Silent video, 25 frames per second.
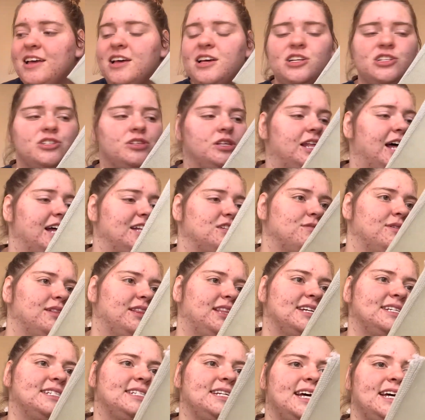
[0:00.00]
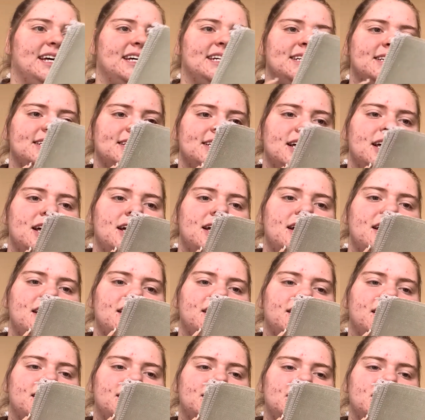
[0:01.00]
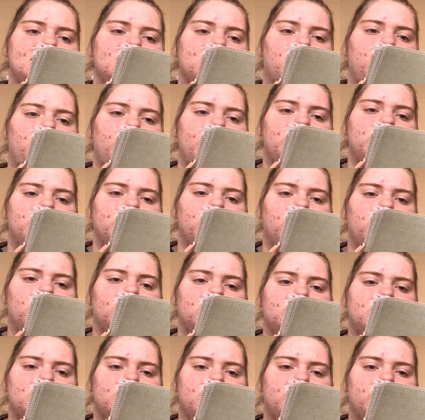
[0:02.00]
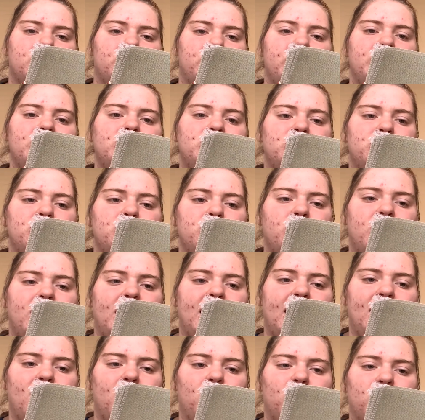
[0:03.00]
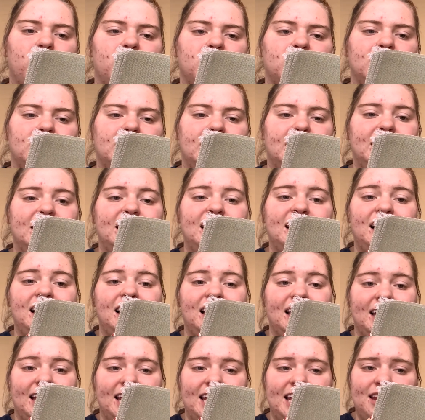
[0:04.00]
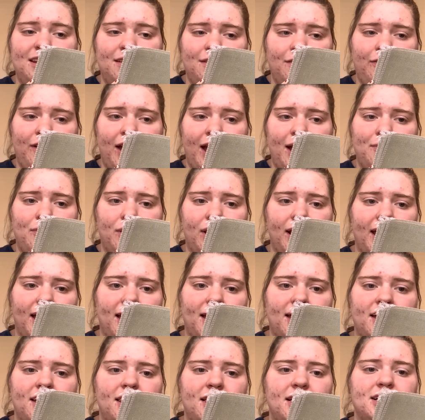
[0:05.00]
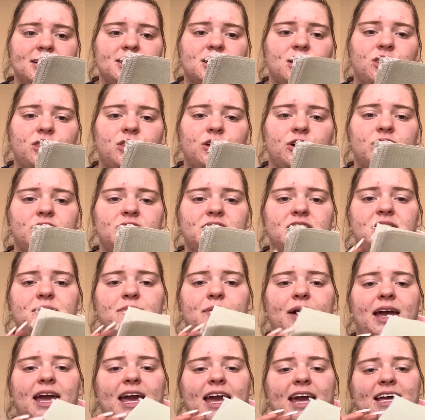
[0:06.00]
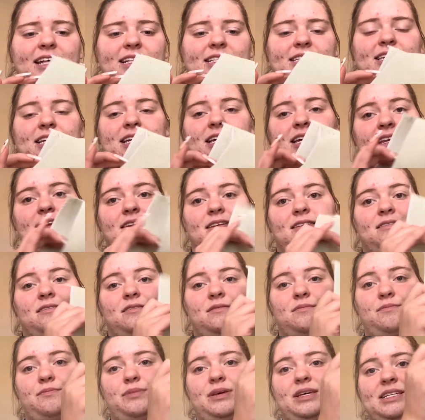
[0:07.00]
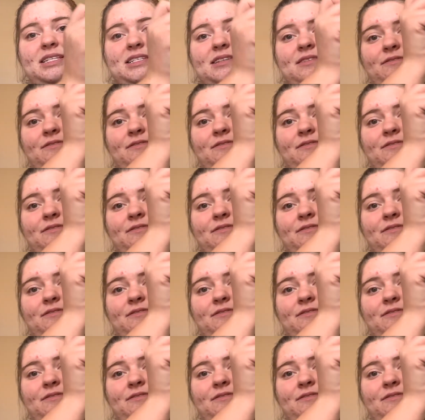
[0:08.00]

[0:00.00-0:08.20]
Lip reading: So that's what this is. This is a Witchelt 32 count lily linen fabric. It's a 13 by 18 piece of